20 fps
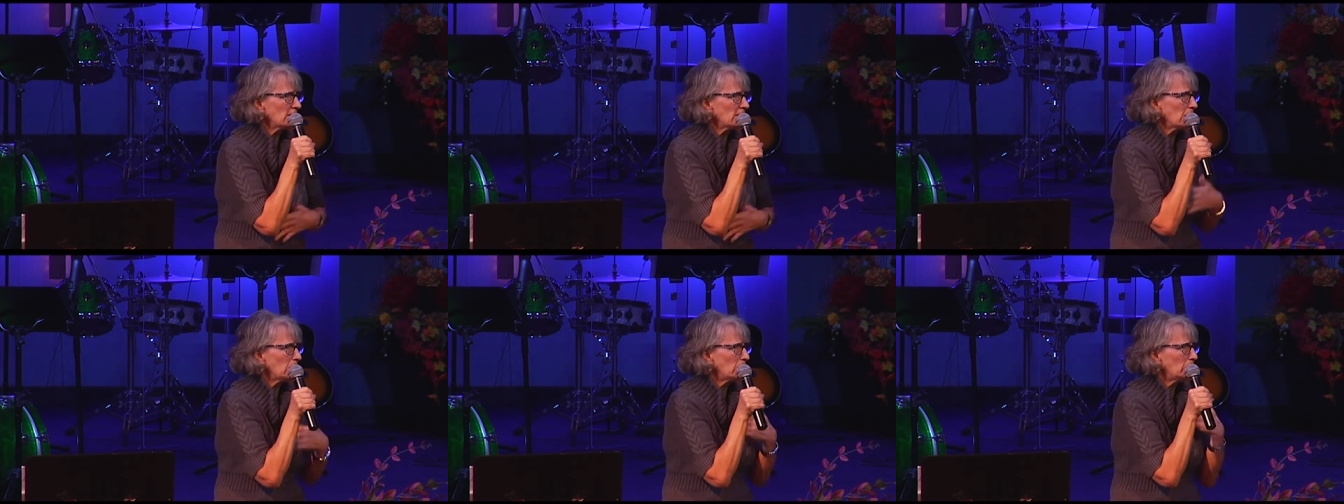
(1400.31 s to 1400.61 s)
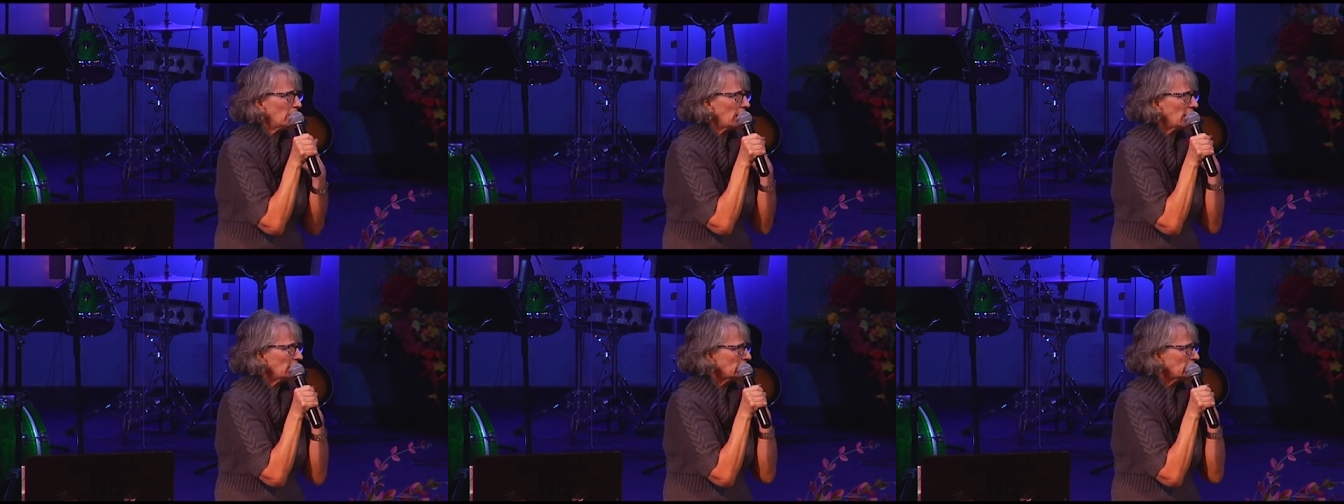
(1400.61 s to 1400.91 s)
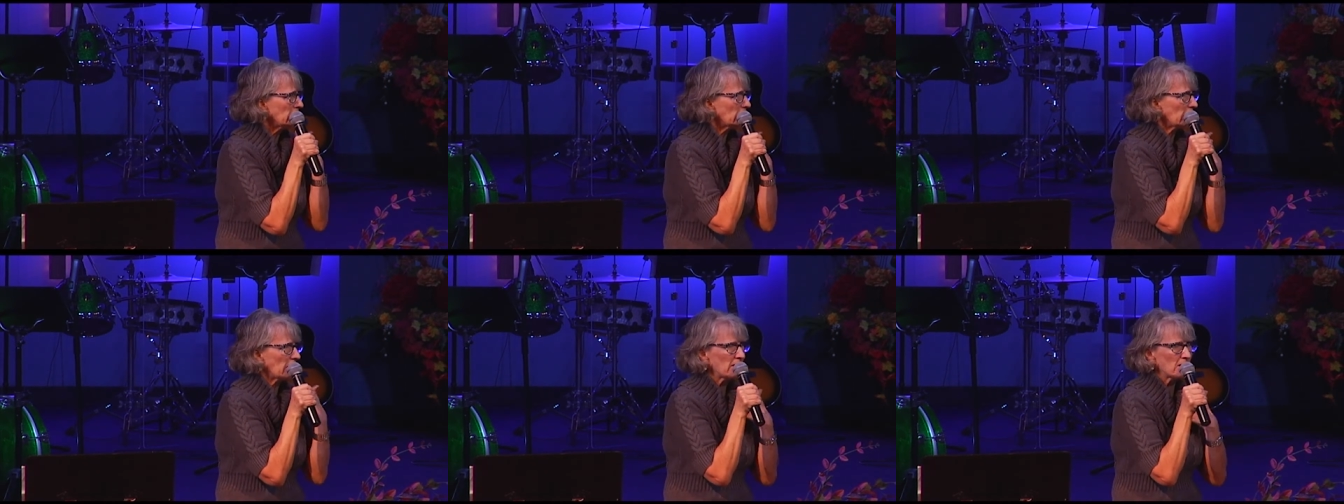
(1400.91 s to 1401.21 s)
out
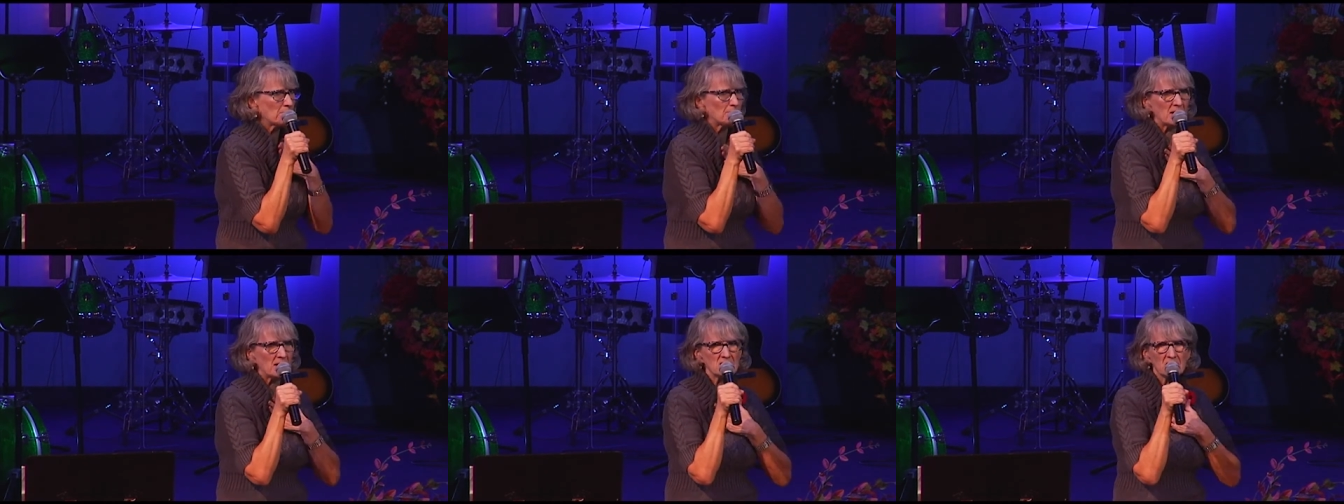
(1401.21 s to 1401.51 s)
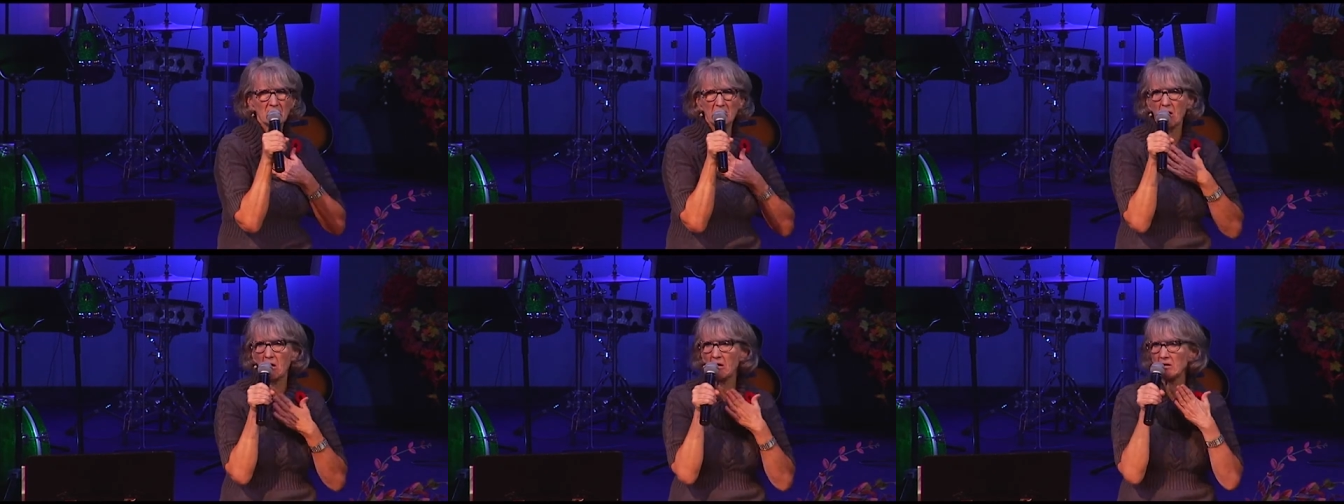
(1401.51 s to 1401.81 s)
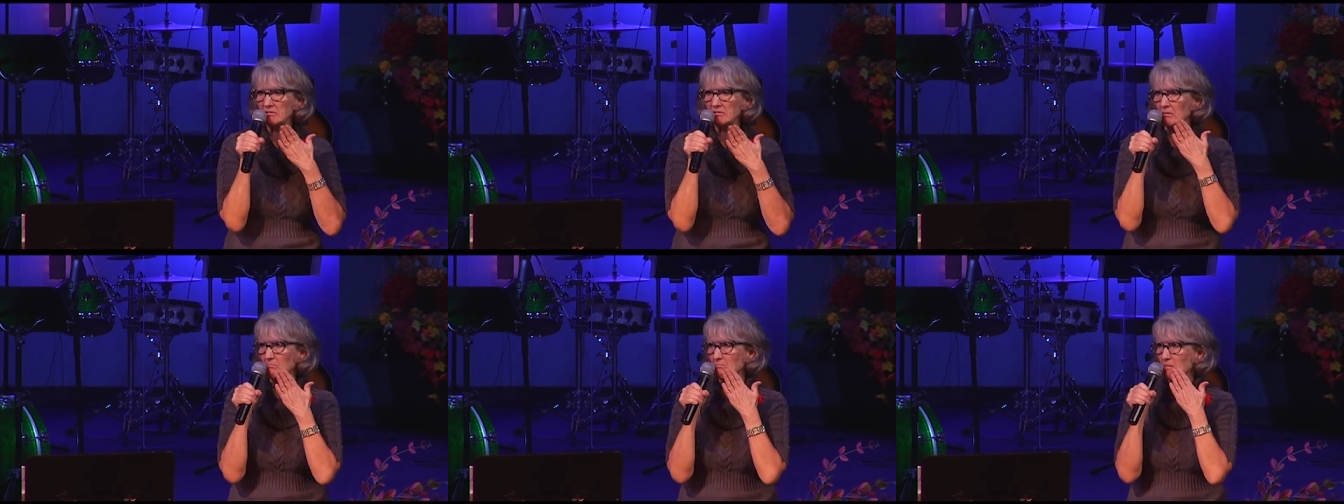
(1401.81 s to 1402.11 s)
of the abundance of the
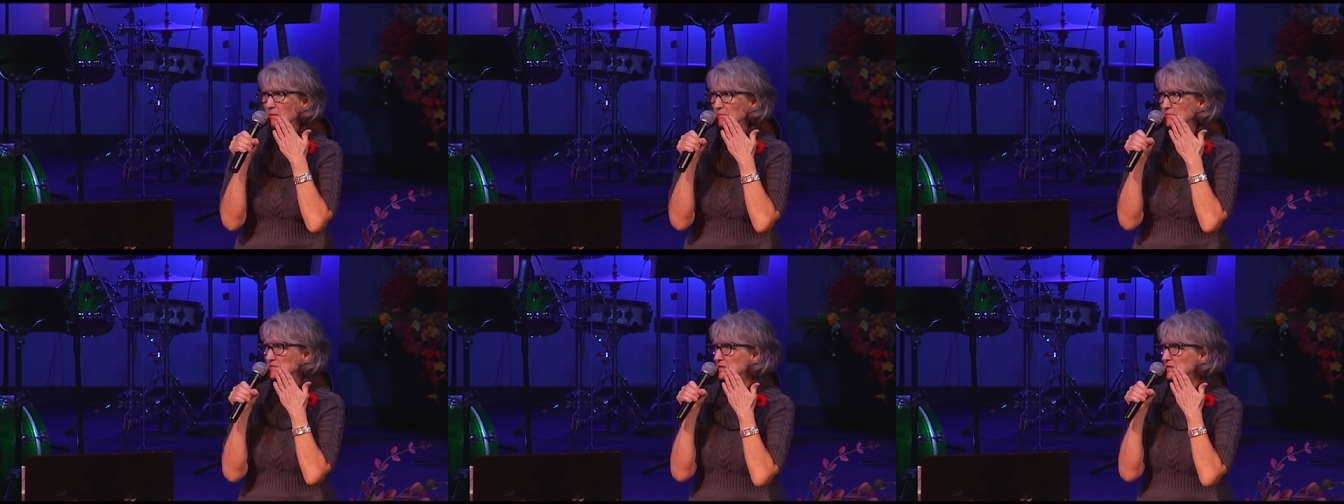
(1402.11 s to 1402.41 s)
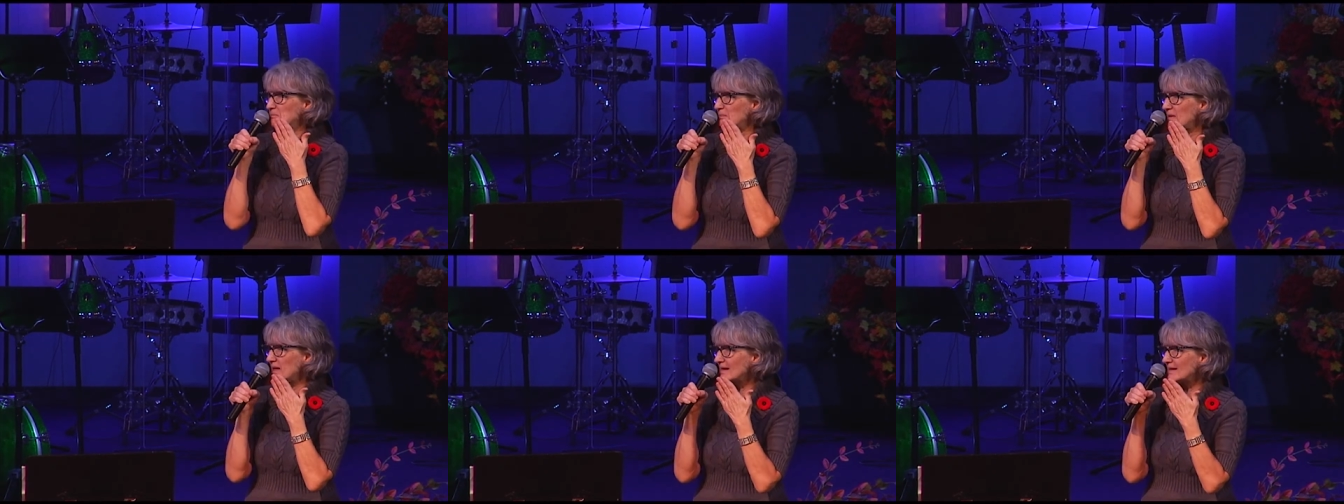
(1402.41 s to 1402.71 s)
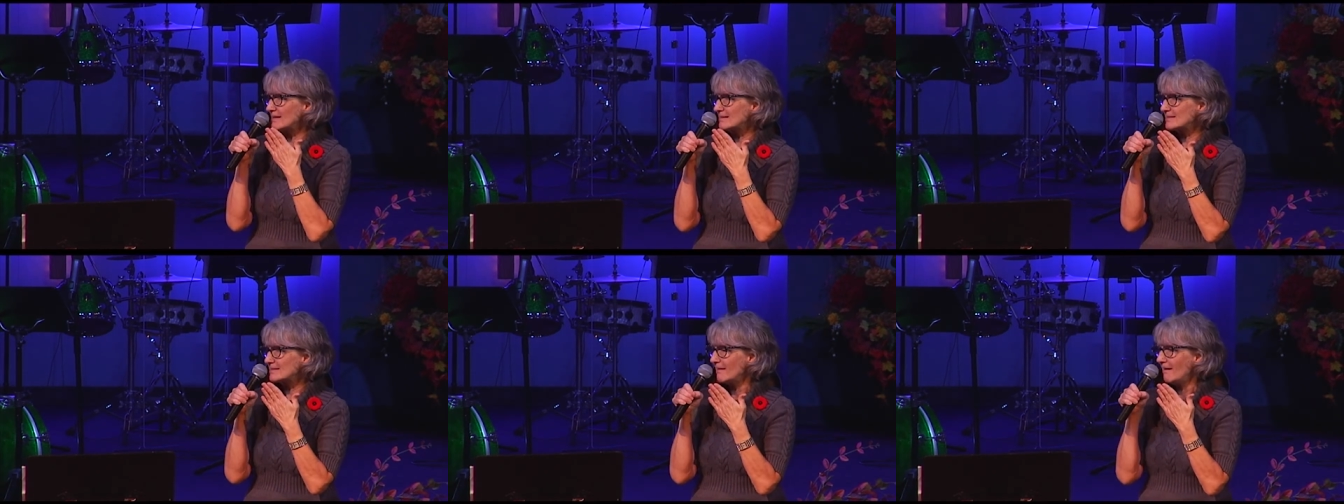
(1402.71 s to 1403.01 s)
heart, the mouth
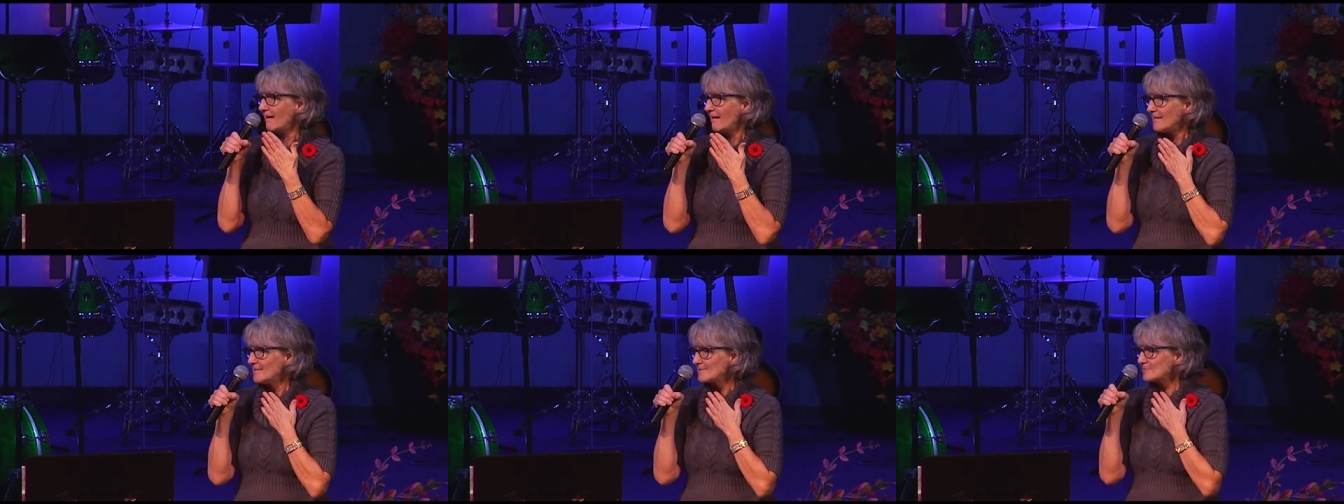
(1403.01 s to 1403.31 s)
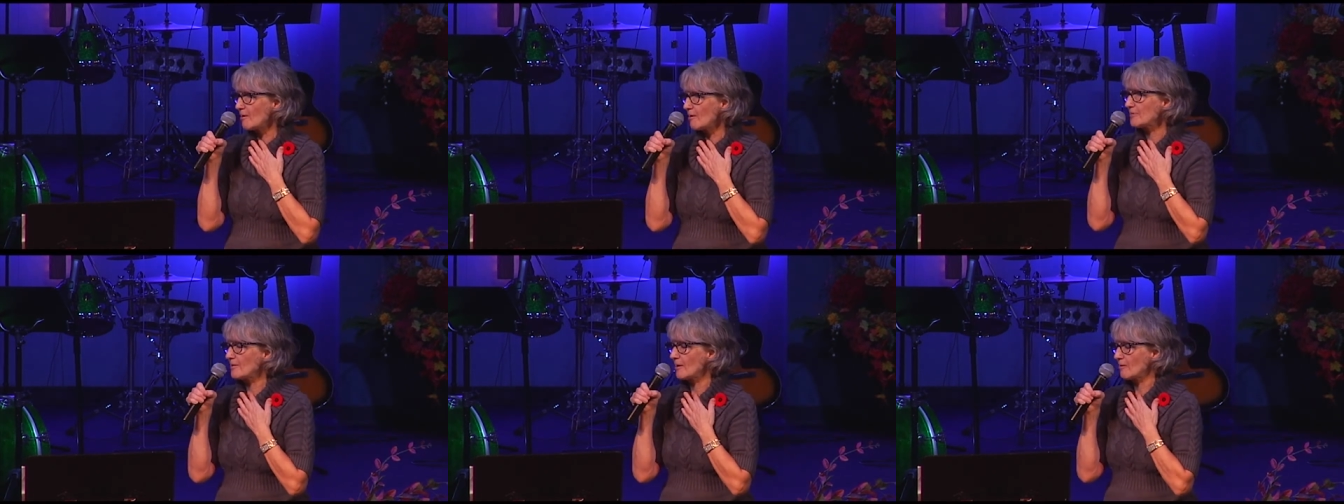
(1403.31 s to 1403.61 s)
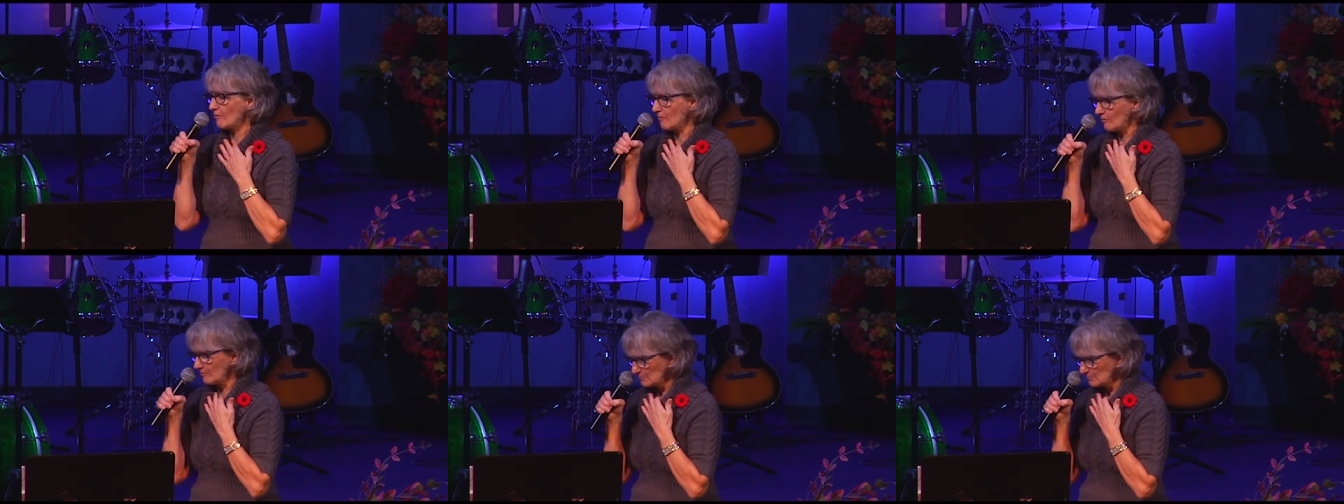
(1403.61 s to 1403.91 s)
speaks. So I thought,
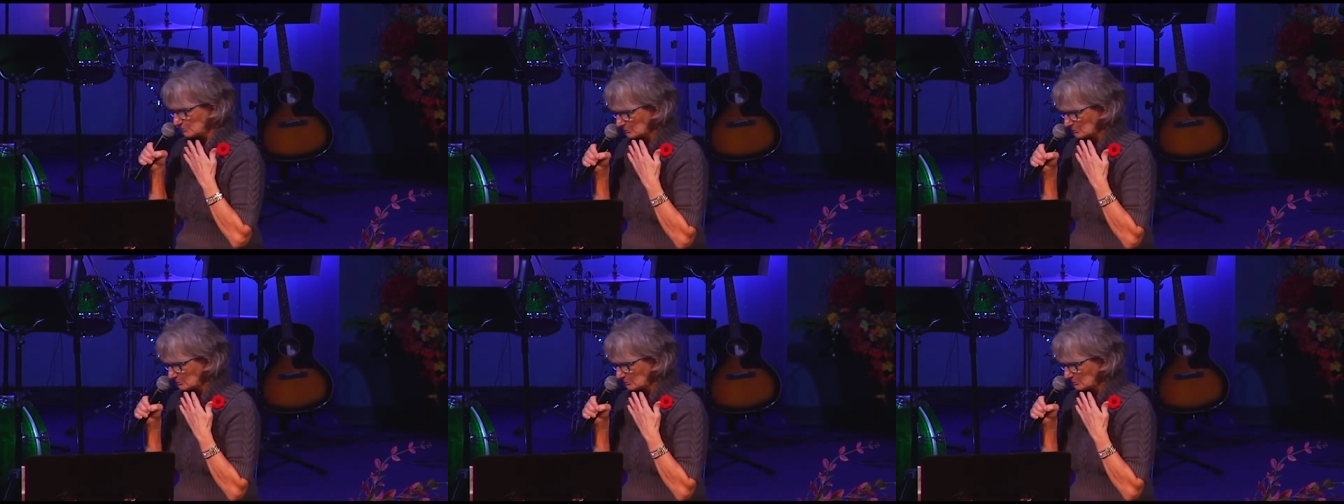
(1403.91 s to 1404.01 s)
oh